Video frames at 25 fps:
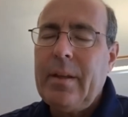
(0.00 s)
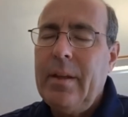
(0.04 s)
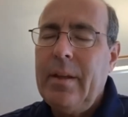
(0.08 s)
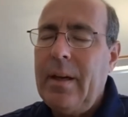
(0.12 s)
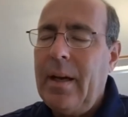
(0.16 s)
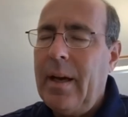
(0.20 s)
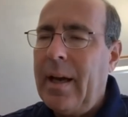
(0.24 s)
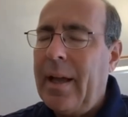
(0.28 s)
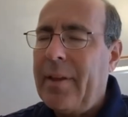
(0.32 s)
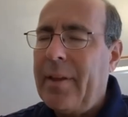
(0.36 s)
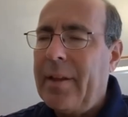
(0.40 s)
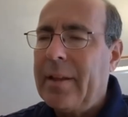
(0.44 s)

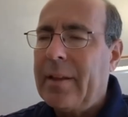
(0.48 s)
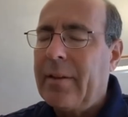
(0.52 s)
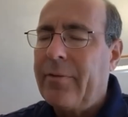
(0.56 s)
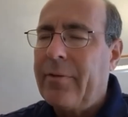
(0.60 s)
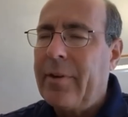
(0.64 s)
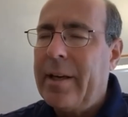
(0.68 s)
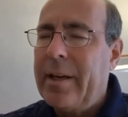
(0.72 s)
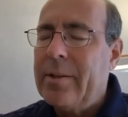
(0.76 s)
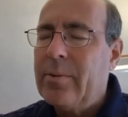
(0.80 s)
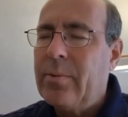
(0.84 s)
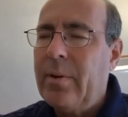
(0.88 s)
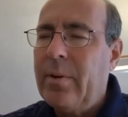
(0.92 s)
Uh, I think the
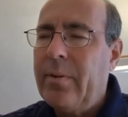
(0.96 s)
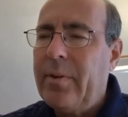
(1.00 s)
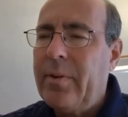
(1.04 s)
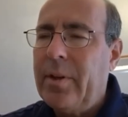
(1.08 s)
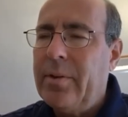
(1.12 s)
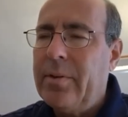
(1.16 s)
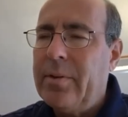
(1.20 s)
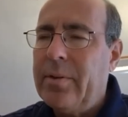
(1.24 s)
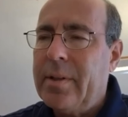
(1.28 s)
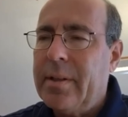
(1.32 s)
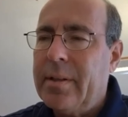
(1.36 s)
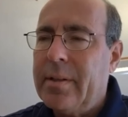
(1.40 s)
phrase we've
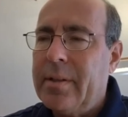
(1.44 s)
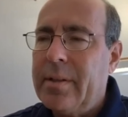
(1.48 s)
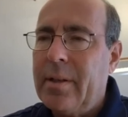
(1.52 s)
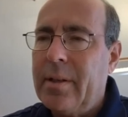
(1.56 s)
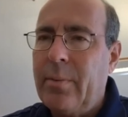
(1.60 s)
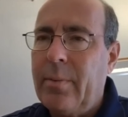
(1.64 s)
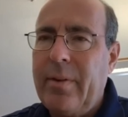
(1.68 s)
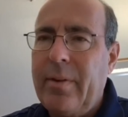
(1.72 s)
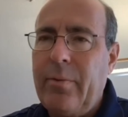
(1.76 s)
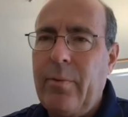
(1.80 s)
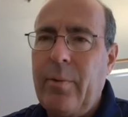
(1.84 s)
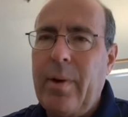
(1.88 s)
used is
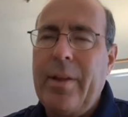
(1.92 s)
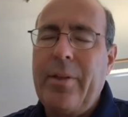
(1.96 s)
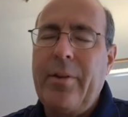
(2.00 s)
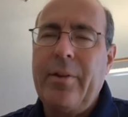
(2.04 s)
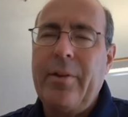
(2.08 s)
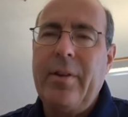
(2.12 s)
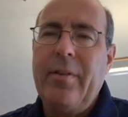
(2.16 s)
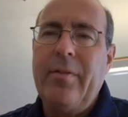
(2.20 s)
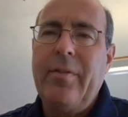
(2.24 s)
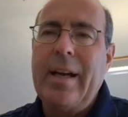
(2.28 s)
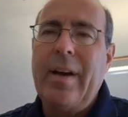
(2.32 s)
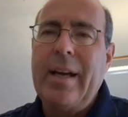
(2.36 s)
till we've
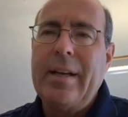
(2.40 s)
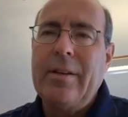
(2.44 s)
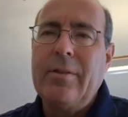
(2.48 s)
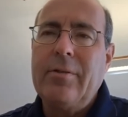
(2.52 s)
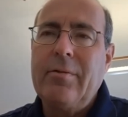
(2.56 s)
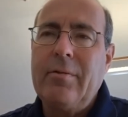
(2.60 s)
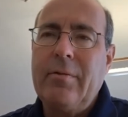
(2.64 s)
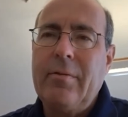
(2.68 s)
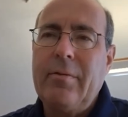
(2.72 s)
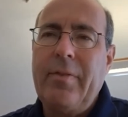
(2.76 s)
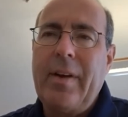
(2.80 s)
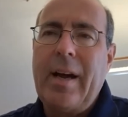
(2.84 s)
weathered the vi-
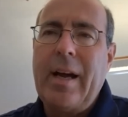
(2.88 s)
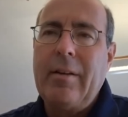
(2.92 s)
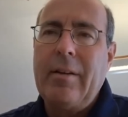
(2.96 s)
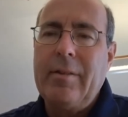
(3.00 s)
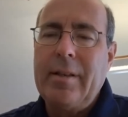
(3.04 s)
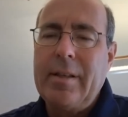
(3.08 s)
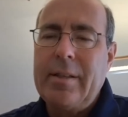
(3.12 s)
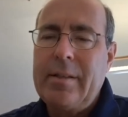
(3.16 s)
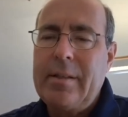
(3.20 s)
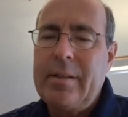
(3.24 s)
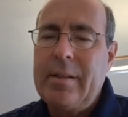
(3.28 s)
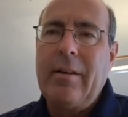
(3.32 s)

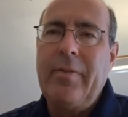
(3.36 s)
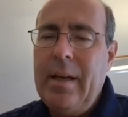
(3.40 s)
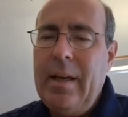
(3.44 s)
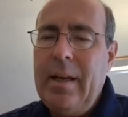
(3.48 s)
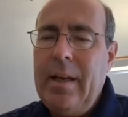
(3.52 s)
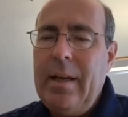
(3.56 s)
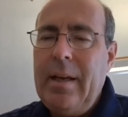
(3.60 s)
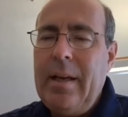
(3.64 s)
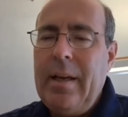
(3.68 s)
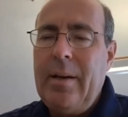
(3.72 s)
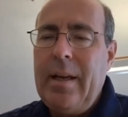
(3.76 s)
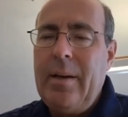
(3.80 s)
virus
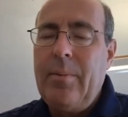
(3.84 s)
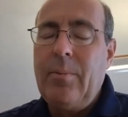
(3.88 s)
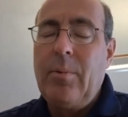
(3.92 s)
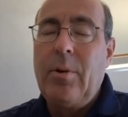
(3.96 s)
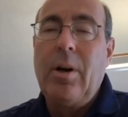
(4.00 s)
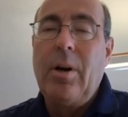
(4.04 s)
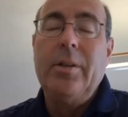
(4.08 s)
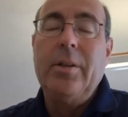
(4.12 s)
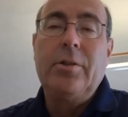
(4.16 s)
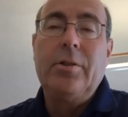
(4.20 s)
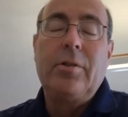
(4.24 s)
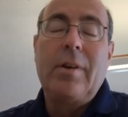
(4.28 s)
and
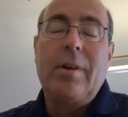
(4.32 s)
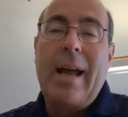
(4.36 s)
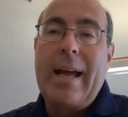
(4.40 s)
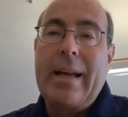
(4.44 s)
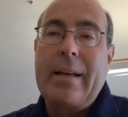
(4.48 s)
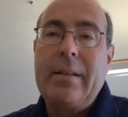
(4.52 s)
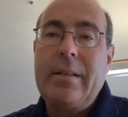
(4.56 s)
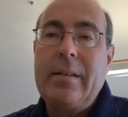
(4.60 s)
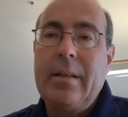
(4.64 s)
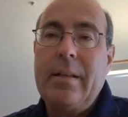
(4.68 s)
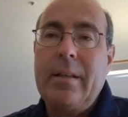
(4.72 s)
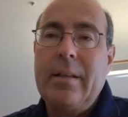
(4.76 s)
we're on
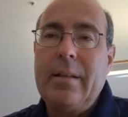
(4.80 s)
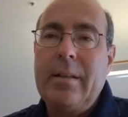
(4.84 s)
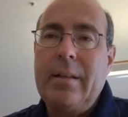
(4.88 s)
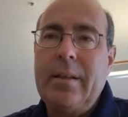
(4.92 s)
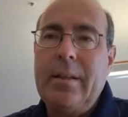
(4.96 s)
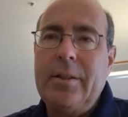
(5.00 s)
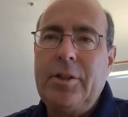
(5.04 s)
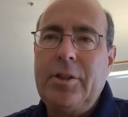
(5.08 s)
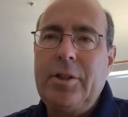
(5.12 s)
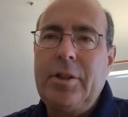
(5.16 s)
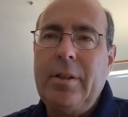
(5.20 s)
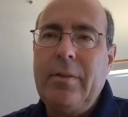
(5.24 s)
track to
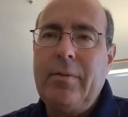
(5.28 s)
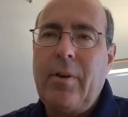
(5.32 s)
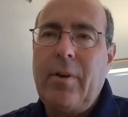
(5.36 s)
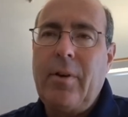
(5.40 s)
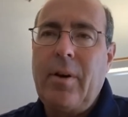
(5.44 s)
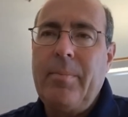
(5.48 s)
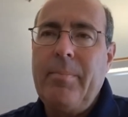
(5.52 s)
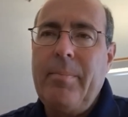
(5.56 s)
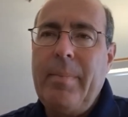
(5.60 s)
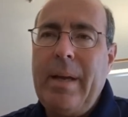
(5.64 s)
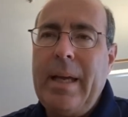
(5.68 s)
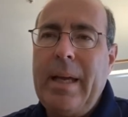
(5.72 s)
achieve
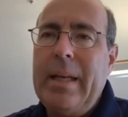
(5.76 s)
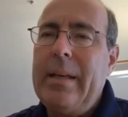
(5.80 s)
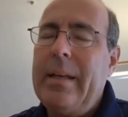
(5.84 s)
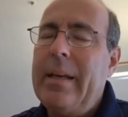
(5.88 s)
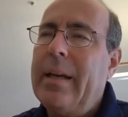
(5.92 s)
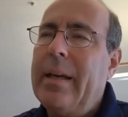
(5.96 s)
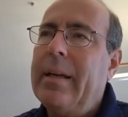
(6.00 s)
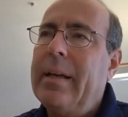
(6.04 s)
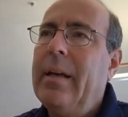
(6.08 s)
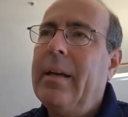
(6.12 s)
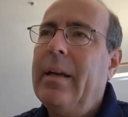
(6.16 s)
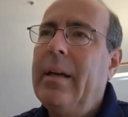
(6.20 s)
our
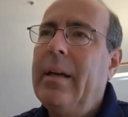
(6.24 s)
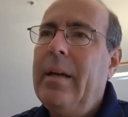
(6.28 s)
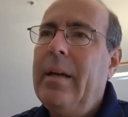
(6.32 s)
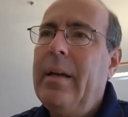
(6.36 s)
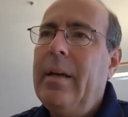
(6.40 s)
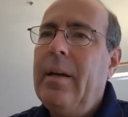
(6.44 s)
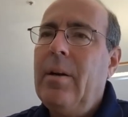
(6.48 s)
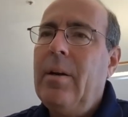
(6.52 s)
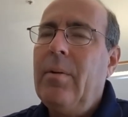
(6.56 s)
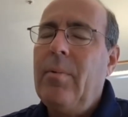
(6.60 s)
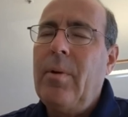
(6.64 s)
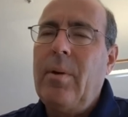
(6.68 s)
mandate.
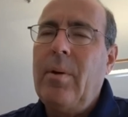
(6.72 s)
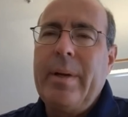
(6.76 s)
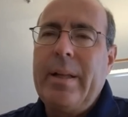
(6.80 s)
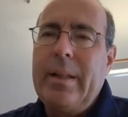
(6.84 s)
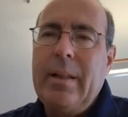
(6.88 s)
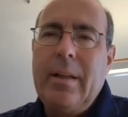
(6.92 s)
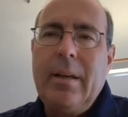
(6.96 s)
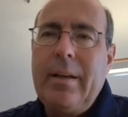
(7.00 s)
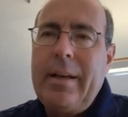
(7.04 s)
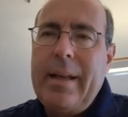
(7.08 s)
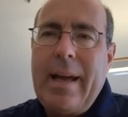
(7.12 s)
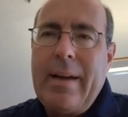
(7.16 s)
Well, we
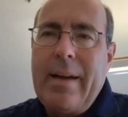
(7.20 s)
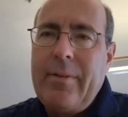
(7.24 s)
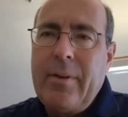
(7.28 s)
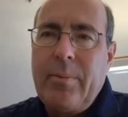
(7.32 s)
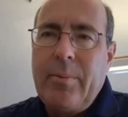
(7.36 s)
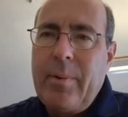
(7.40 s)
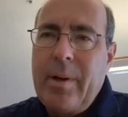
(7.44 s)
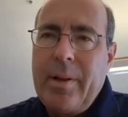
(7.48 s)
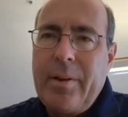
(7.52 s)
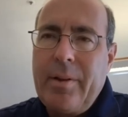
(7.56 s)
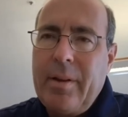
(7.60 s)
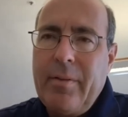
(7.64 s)
clearly
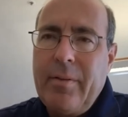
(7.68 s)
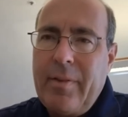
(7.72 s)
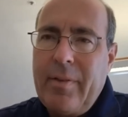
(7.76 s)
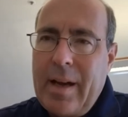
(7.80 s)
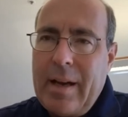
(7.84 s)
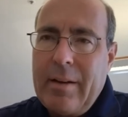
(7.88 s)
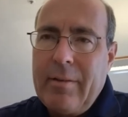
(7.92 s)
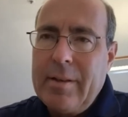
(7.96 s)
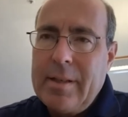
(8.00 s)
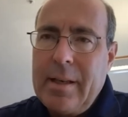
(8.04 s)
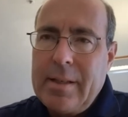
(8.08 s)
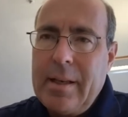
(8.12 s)
haven't weathered the
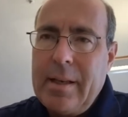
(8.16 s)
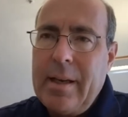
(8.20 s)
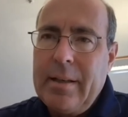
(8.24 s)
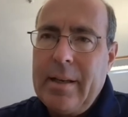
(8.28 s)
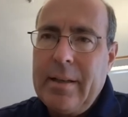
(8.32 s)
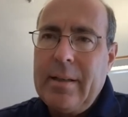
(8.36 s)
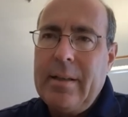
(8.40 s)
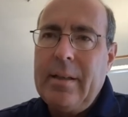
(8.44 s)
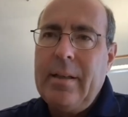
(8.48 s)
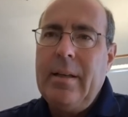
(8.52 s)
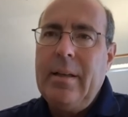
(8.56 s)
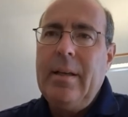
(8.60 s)
virus yet.